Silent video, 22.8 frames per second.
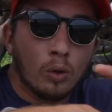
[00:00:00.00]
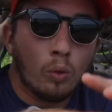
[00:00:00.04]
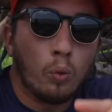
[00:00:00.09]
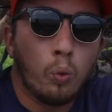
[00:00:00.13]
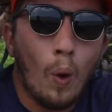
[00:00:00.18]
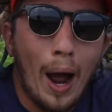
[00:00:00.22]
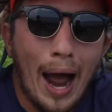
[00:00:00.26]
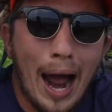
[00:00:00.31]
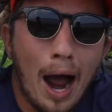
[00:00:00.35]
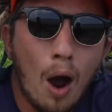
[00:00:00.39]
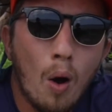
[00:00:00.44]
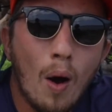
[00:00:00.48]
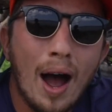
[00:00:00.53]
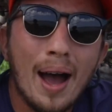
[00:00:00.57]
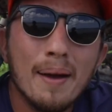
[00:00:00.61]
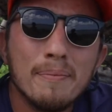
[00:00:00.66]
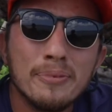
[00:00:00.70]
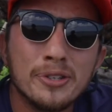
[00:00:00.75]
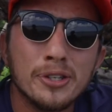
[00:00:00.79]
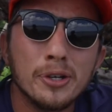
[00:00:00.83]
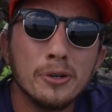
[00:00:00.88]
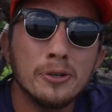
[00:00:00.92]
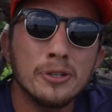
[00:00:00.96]
Wow, I'm
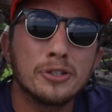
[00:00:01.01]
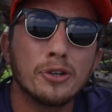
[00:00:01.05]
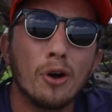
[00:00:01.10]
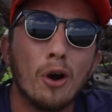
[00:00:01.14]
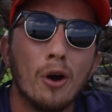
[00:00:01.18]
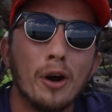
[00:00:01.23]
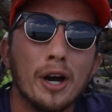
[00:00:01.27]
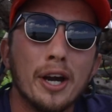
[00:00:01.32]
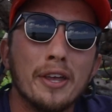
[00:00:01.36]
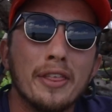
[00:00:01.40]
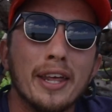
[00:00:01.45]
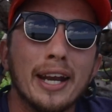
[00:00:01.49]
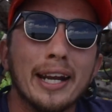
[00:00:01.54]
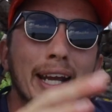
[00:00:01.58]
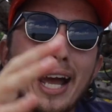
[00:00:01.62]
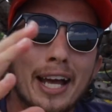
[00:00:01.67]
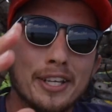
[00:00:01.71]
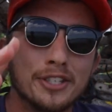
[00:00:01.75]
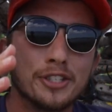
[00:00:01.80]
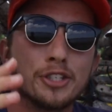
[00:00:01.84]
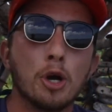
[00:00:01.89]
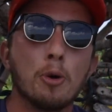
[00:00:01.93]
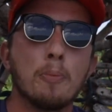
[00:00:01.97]
so sorry that I
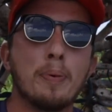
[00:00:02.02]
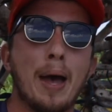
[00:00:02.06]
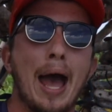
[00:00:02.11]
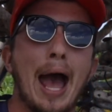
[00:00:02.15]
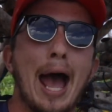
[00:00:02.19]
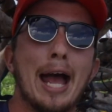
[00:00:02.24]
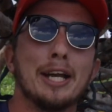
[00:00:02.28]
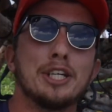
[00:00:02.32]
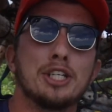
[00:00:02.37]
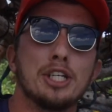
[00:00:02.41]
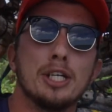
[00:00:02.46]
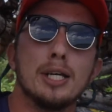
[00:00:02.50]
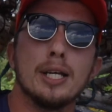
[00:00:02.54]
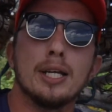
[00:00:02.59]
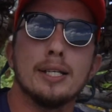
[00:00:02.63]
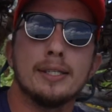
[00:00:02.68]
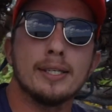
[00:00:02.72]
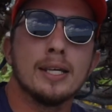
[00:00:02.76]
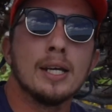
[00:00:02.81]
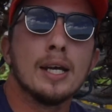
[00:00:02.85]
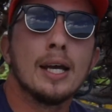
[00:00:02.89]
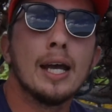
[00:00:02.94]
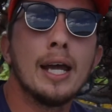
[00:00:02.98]
got so
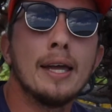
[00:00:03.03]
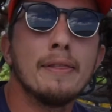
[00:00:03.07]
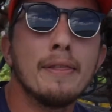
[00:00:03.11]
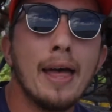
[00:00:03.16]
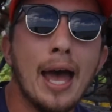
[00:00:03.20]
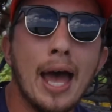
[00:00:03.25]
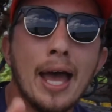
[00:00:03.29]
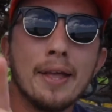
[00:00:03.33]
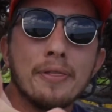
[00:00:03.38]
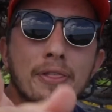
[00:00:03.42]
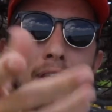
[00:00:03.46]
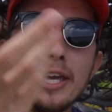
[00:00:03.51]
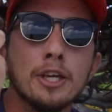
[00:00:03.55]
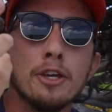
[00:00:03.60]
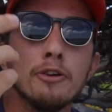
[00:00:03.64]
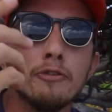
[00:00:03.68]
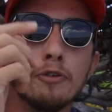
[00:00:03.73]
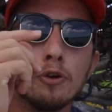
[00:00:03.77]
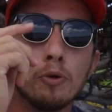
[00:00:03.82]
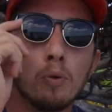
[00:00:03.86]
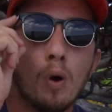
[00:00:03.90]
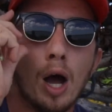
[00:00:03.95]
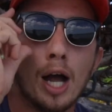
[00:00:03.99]
passionate in that. Thank you
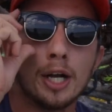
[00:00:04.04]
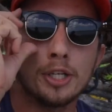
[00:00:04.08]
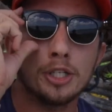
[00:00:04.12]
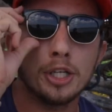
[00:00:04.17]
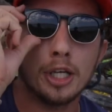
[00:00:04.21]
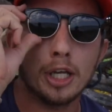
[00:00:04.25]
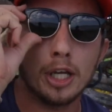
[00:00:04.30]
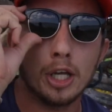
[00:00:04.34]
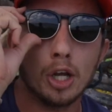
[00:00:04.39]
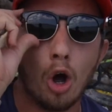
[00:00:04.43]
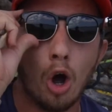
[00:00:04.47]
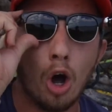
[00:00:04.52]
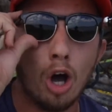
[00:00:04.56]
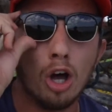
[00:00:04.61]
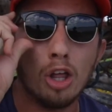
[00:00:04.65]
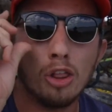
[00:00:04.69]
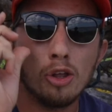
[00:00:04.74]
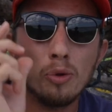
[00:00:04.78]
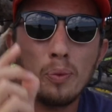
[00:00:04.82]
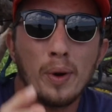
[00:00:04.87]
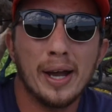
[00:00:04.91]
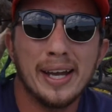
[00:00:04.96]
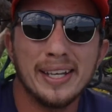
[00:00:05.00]
for watching it all
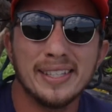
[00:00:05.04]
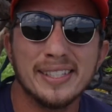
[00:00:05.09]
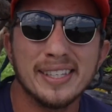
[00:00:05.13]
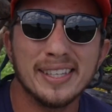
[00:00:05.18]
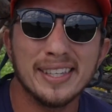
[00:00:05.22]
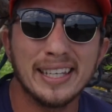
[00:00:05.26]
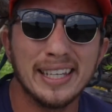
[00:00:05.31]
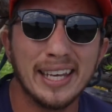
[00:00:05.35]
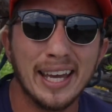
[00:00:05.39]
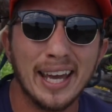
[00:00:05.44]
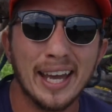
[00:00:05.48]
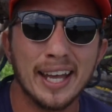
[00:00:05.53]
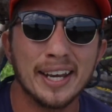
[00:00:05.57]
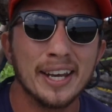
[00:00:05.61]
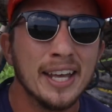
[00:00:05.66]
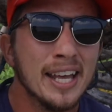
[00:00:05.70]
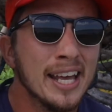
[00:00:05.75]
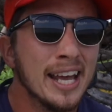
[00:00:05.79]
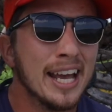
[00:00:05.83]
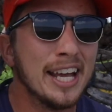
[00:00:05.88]
the way to the end.